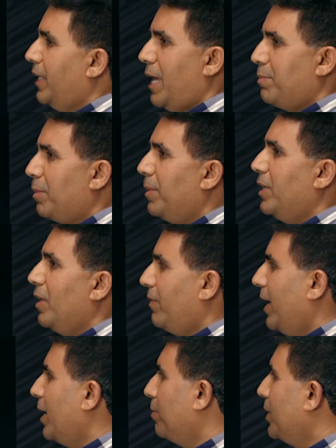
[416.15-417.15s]
capability of
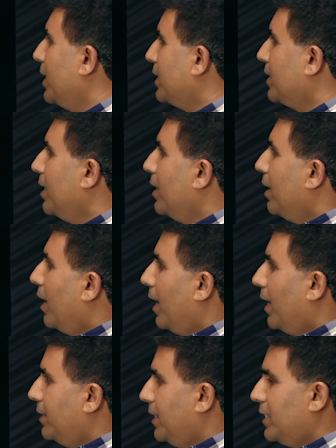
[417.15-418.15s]
A W S.
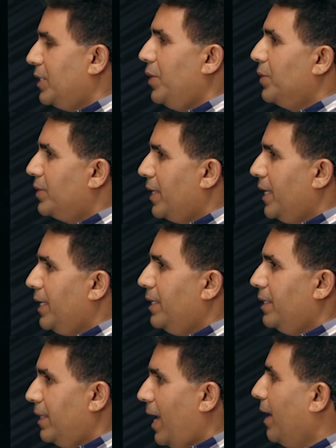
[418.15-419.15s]
Uh, just
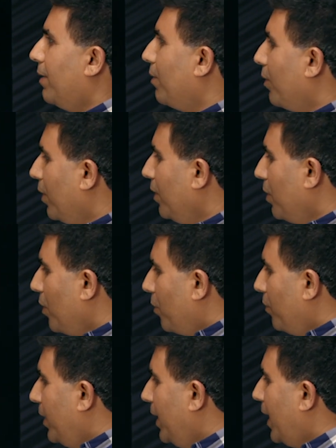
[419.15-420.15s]
using that role,
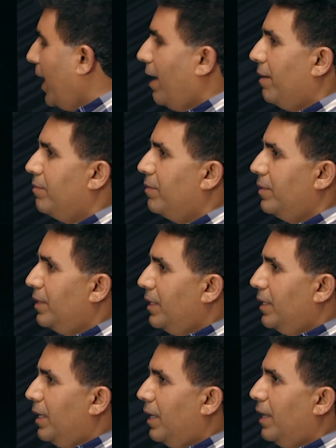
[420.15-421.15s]
we have
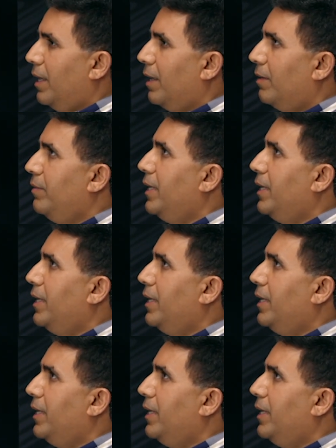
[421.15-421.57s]
Uh,